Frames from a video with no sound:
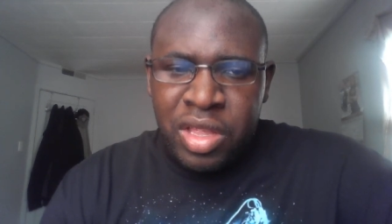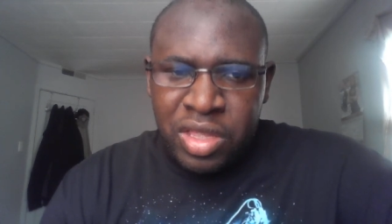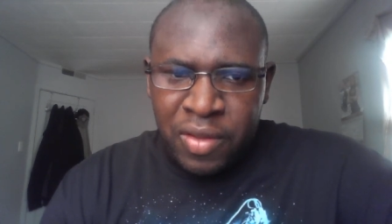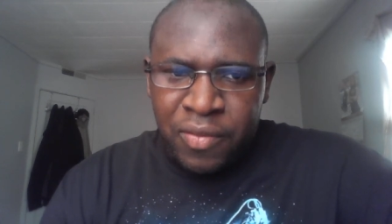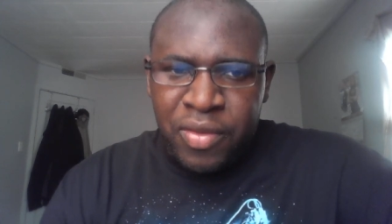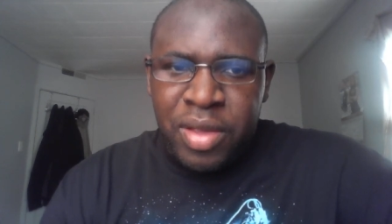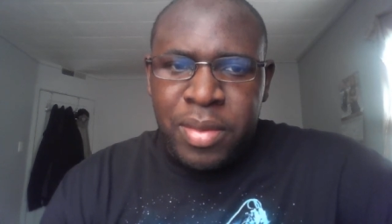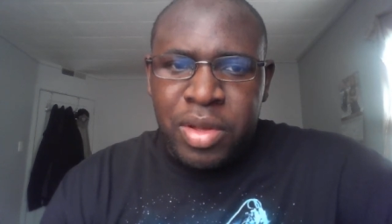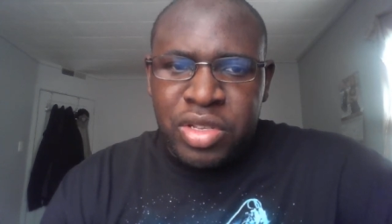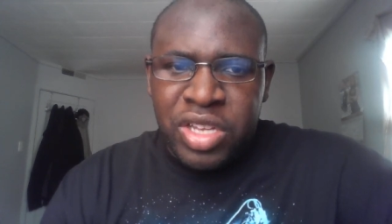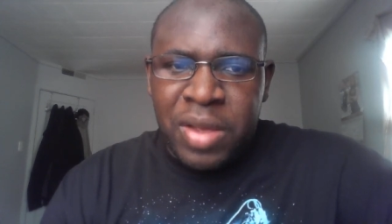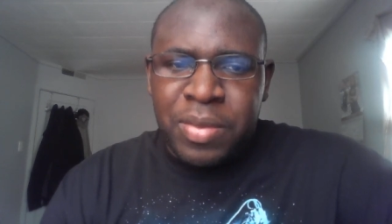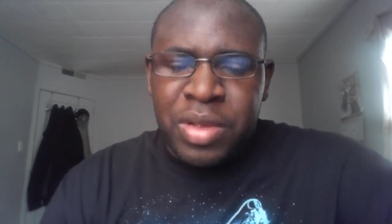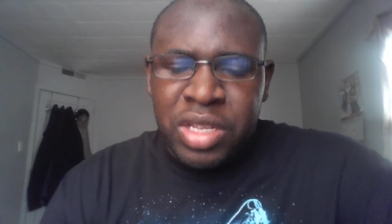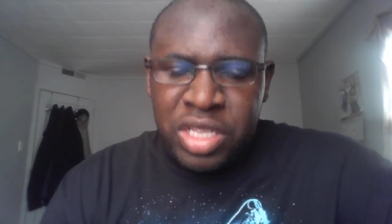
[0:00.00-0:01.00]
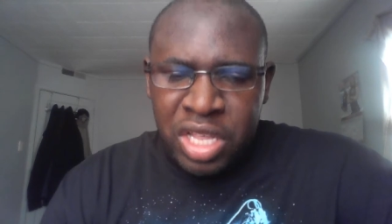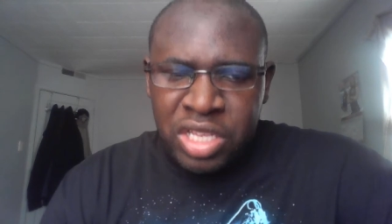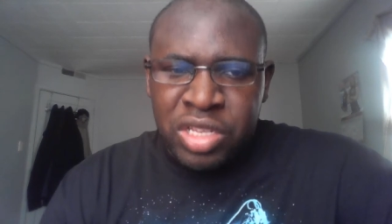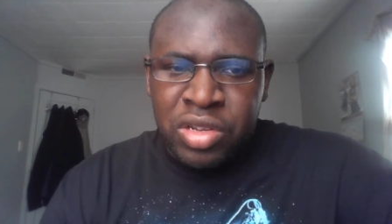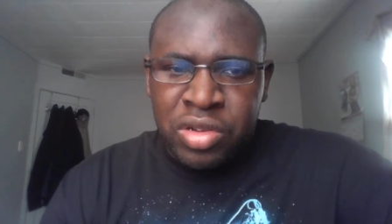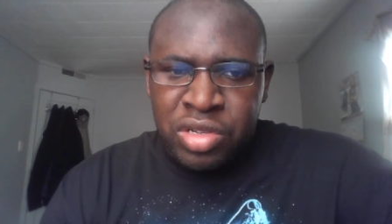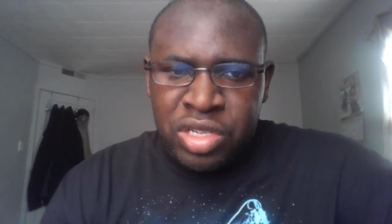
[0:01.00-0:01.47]
the female Japanese
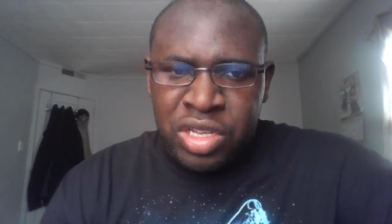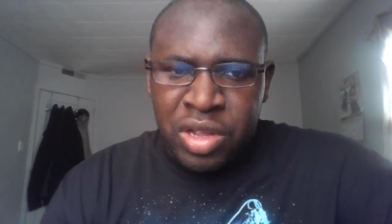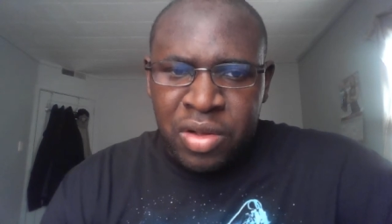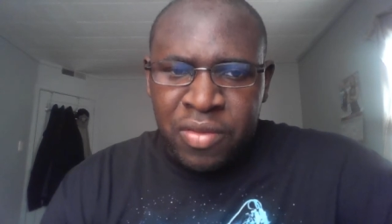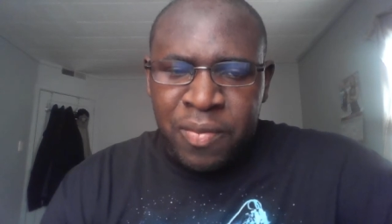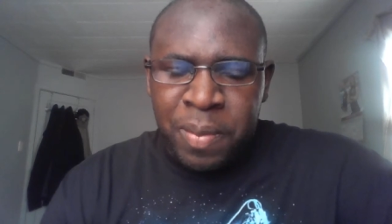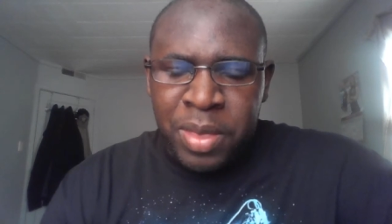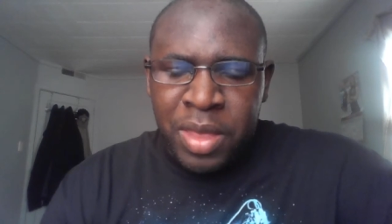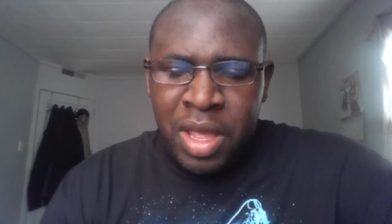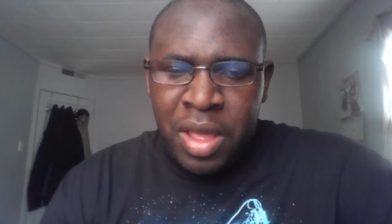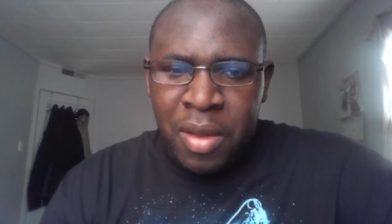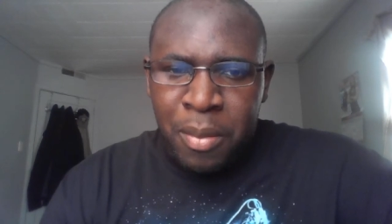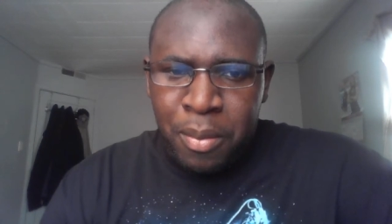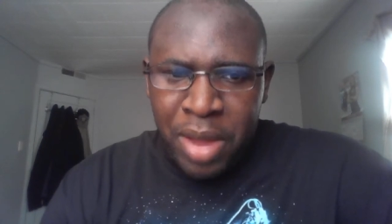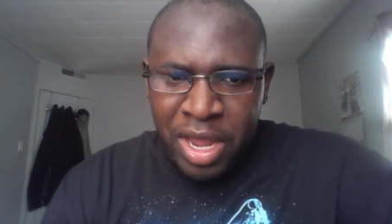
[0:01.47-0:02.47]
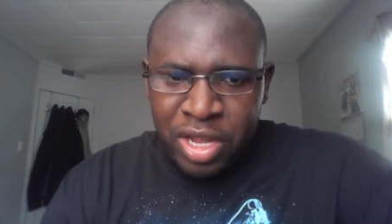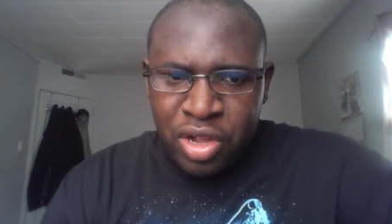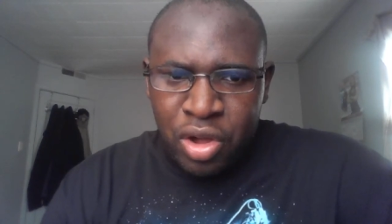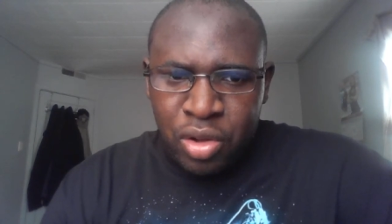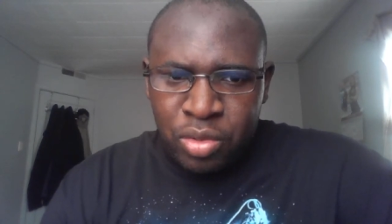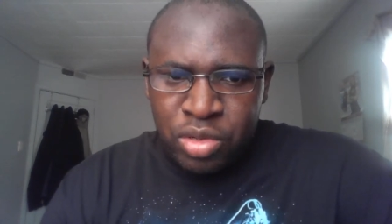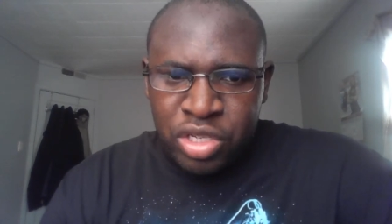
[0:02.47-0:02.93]
legend herself,
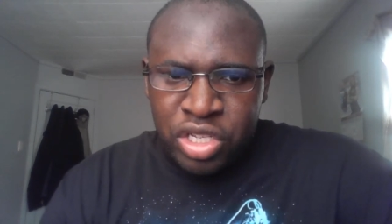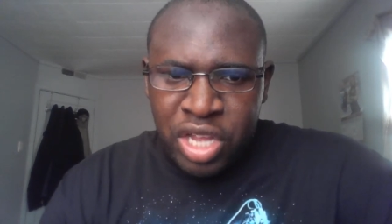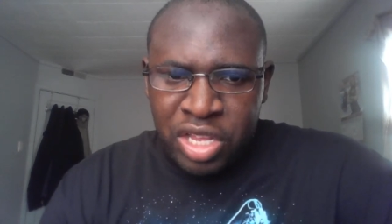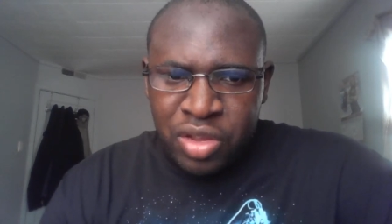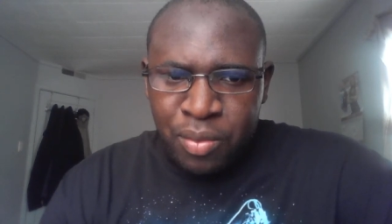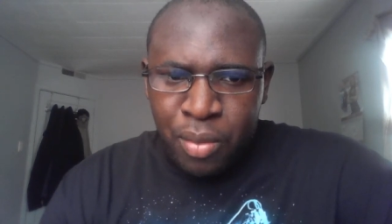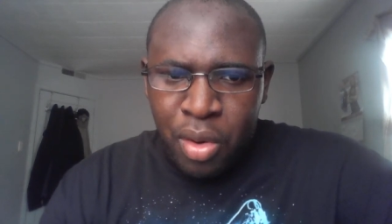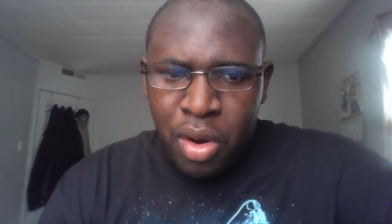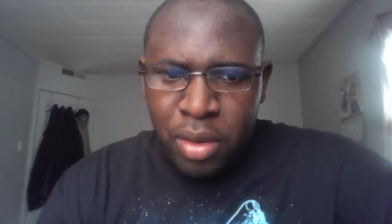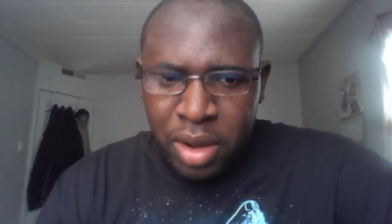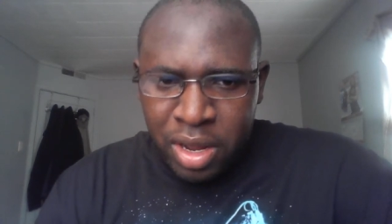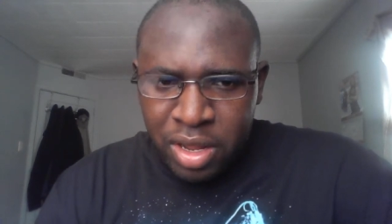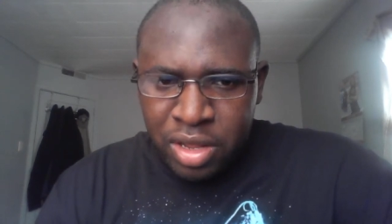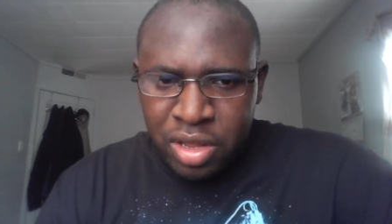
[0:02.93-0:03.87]
Meiko Satomura.